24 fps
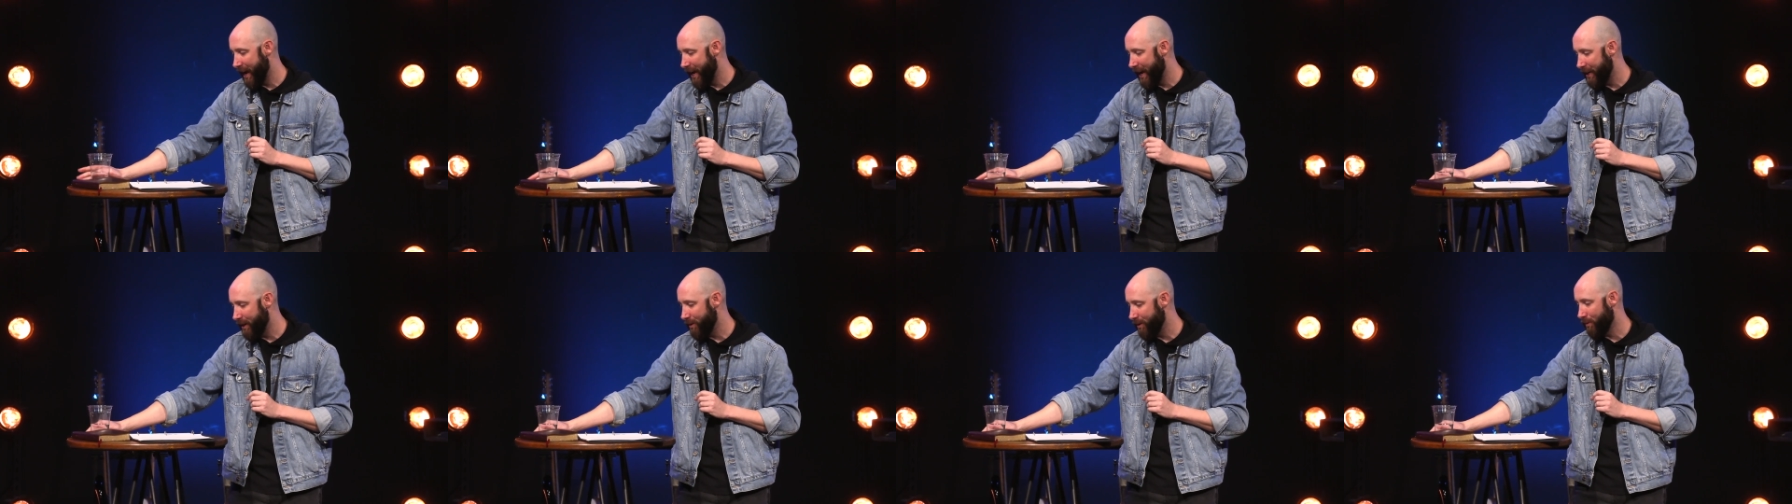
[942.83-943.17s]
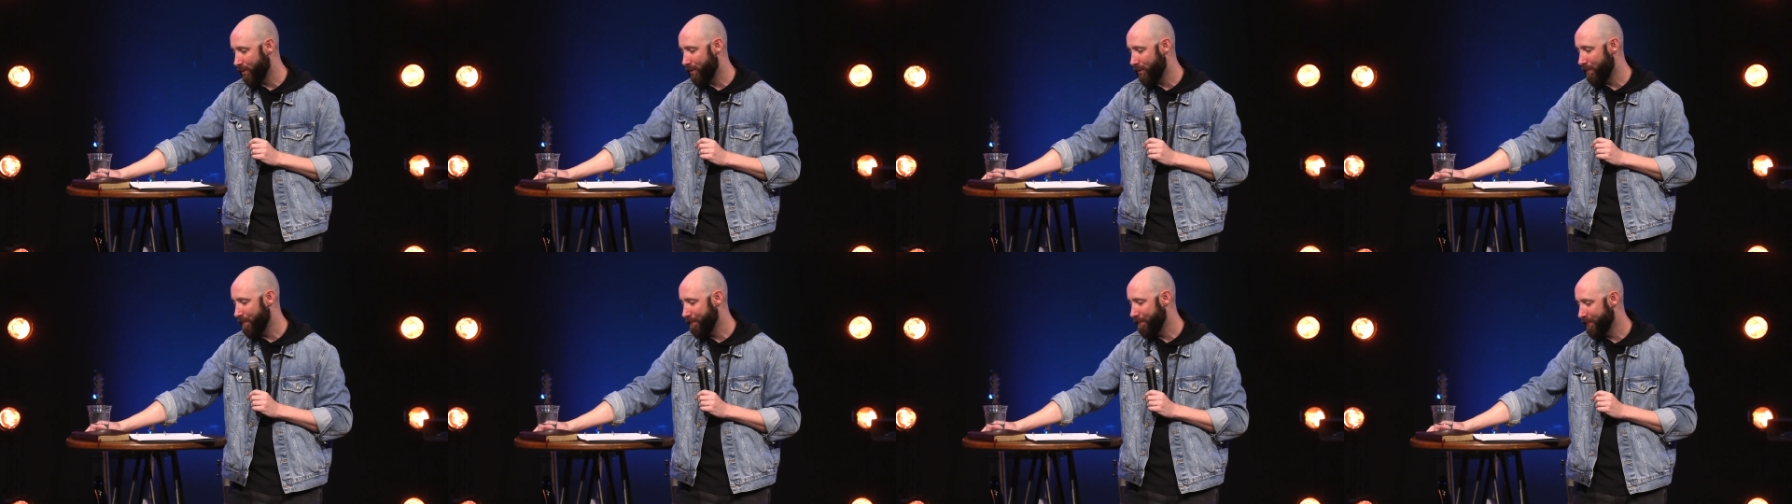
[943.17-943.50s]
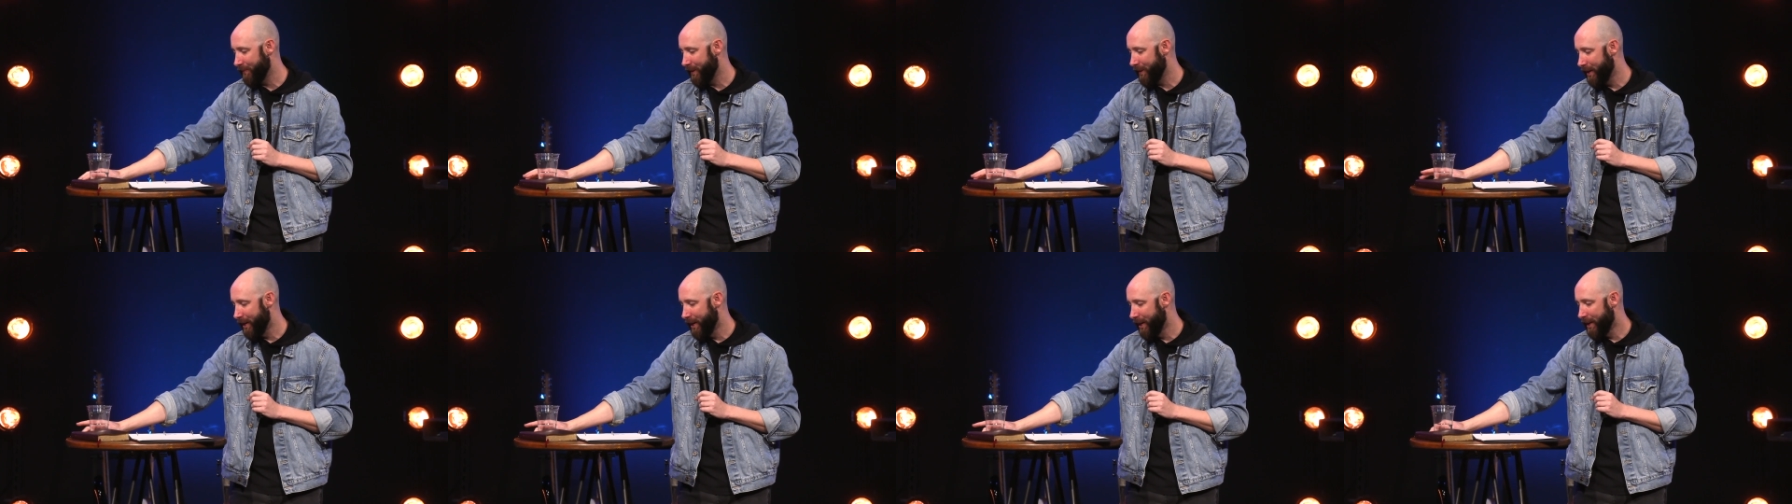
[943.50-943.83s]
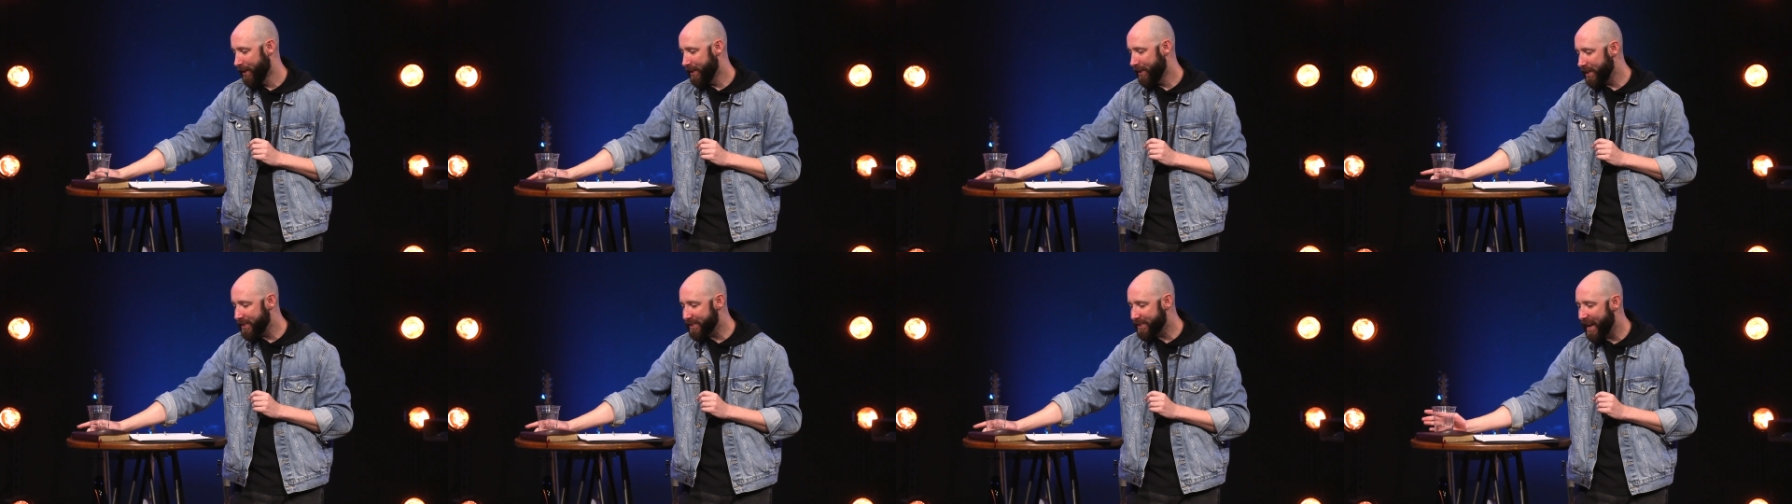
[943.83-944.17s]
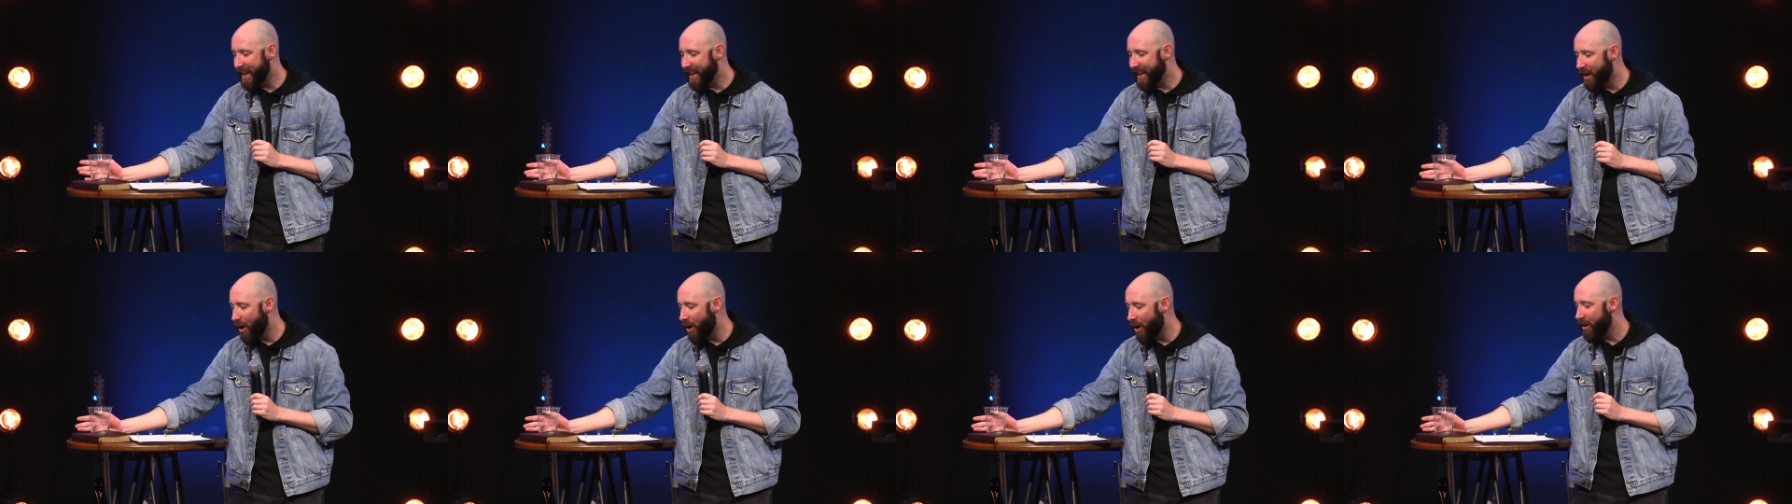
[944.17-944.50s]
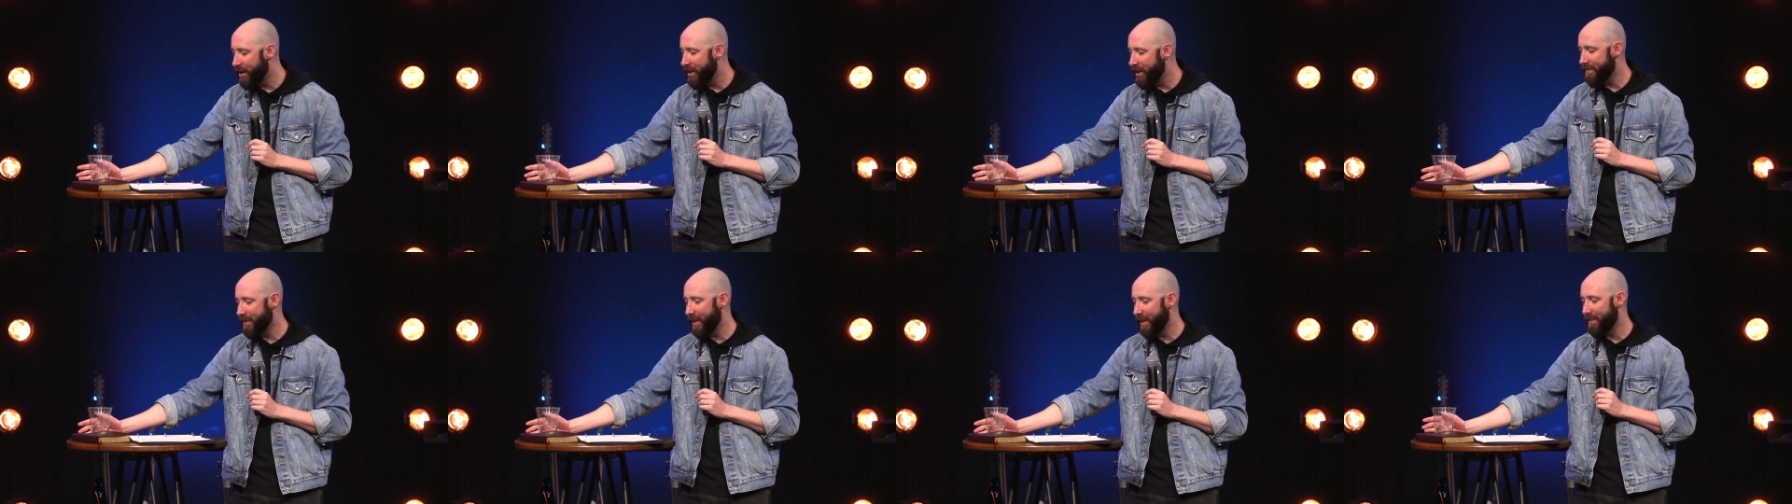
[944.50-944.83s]
angle. Yes, I got
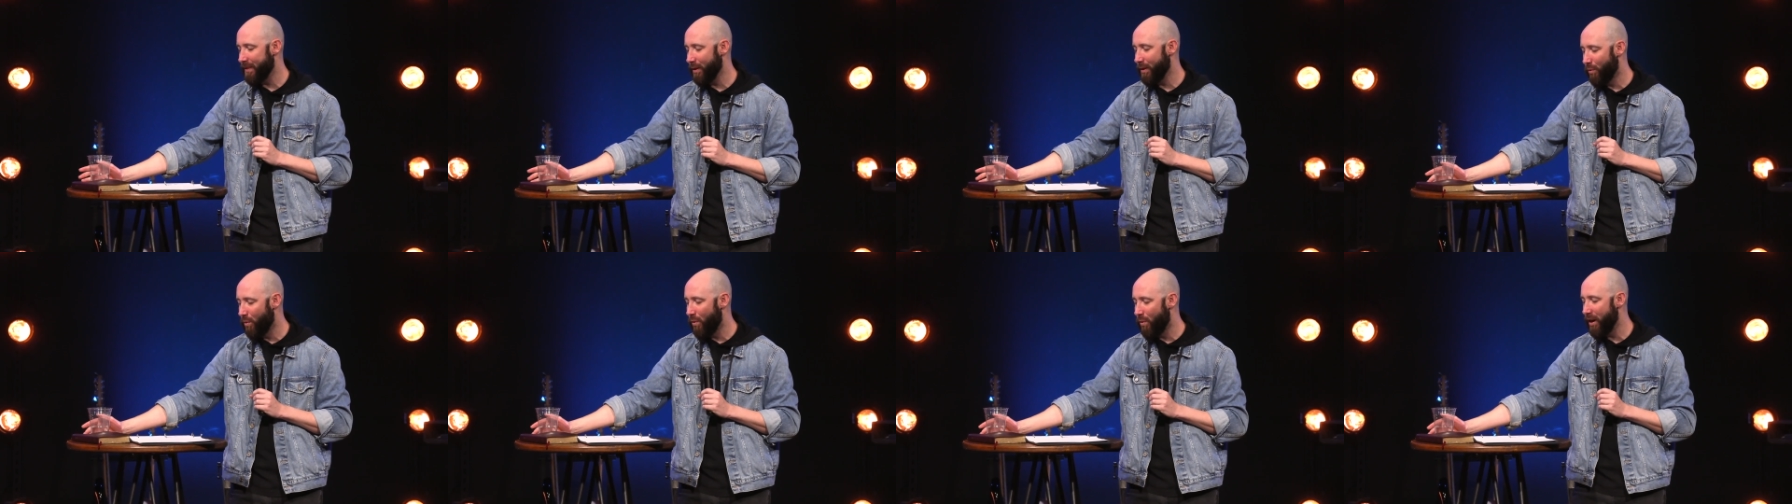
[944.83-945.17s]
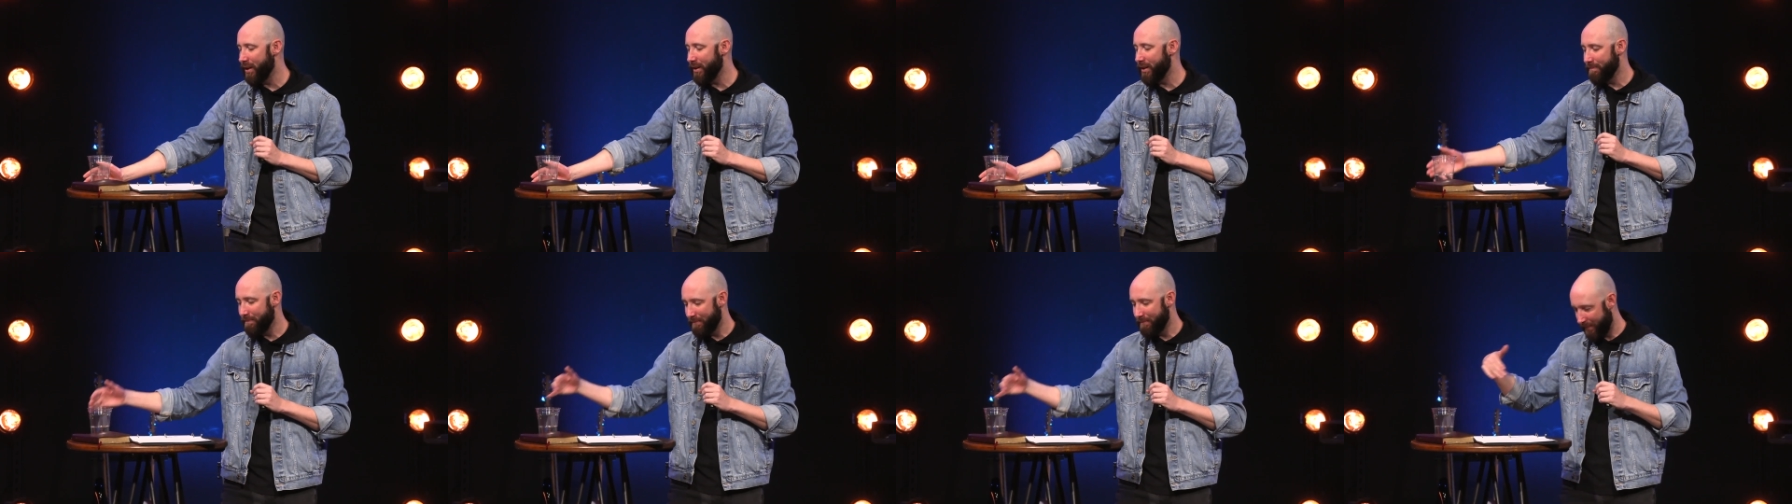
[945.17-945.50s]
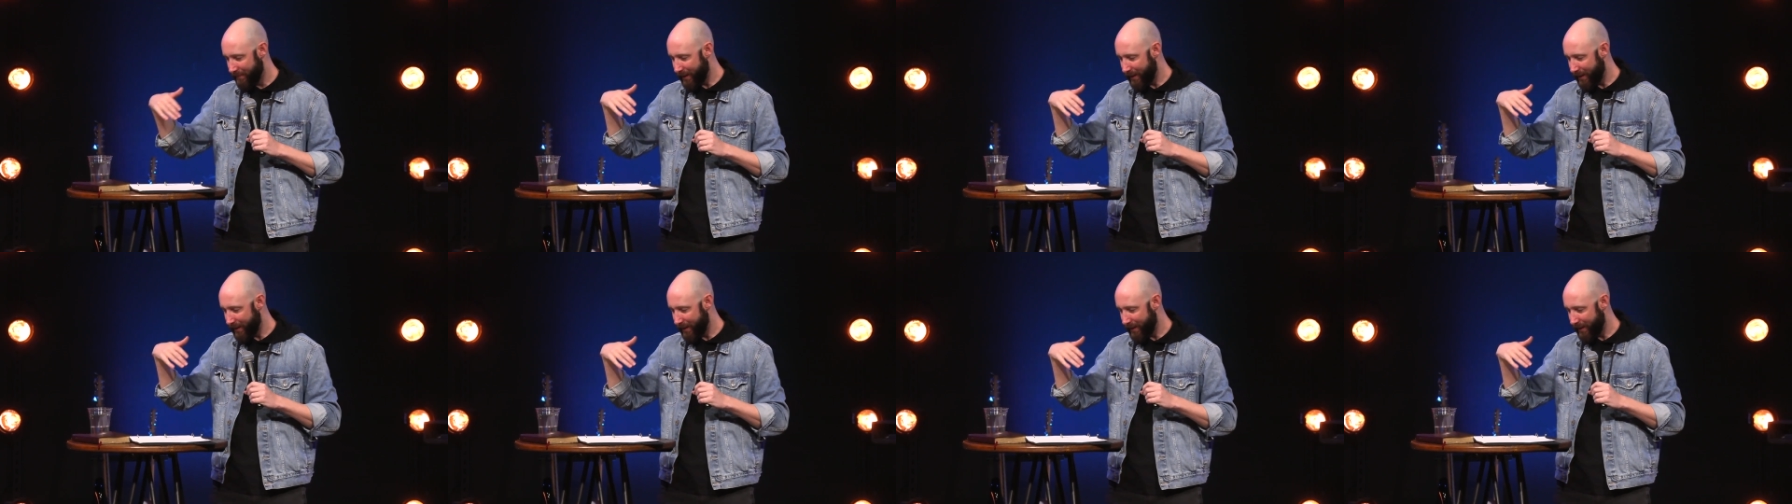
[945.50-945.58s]
it that the one,